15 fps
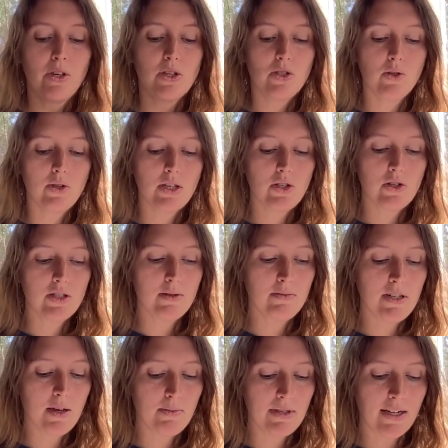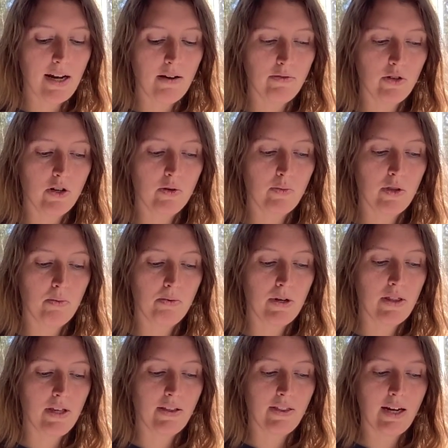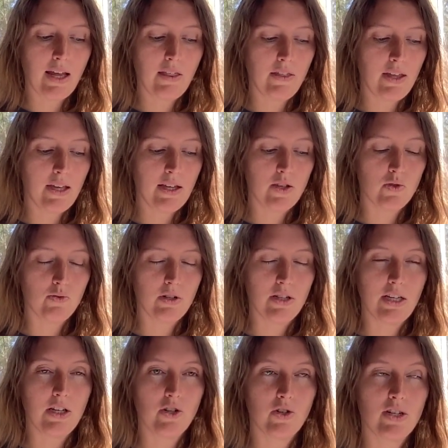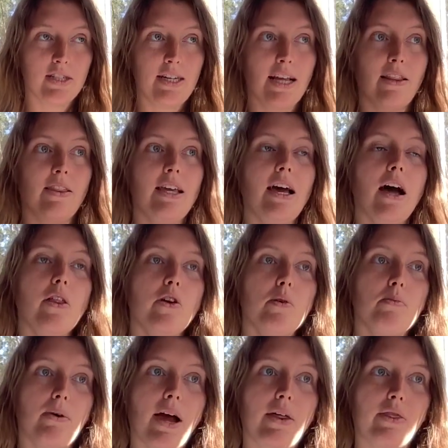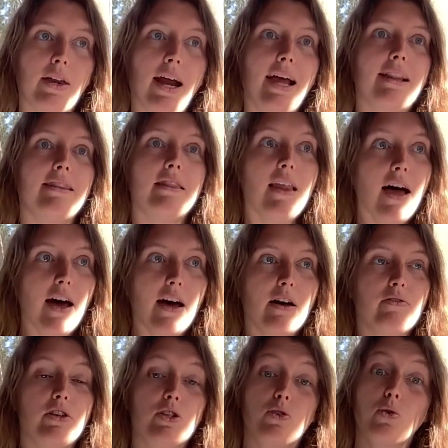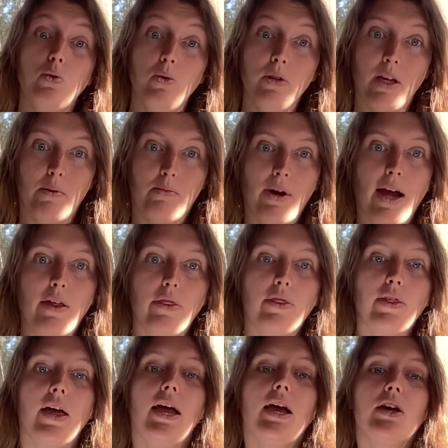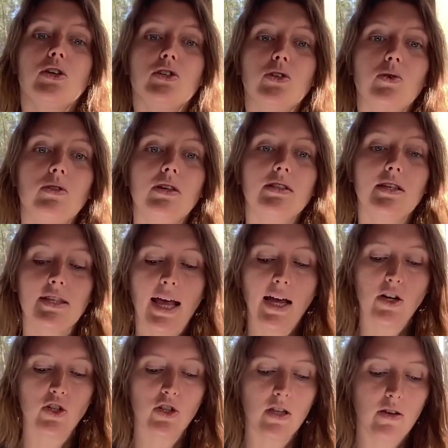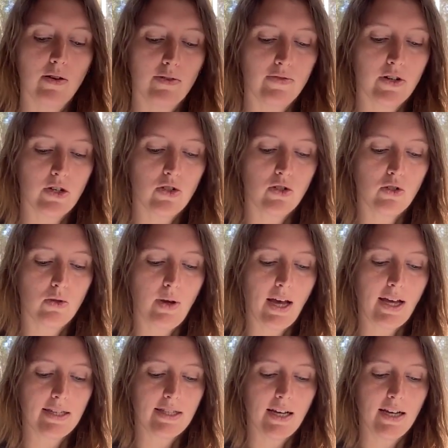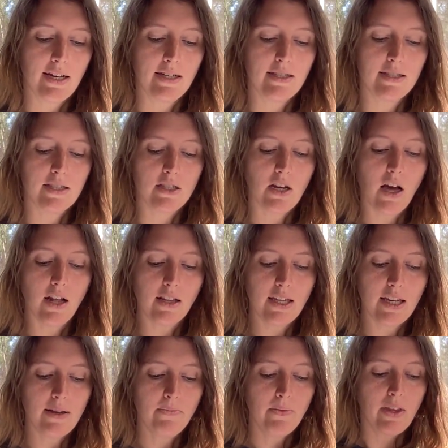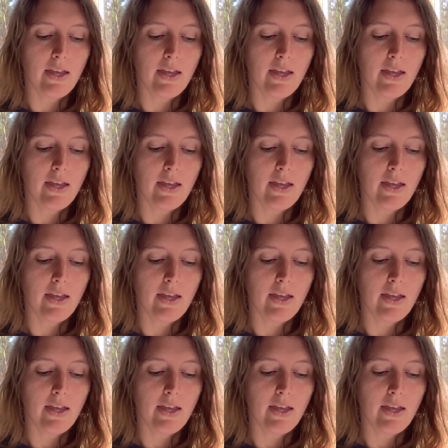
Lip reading: So these are some tips that I've learned with breathing that I think is really interesting. The other breath that I love is cooling breath. So this is actually referred to as Sitali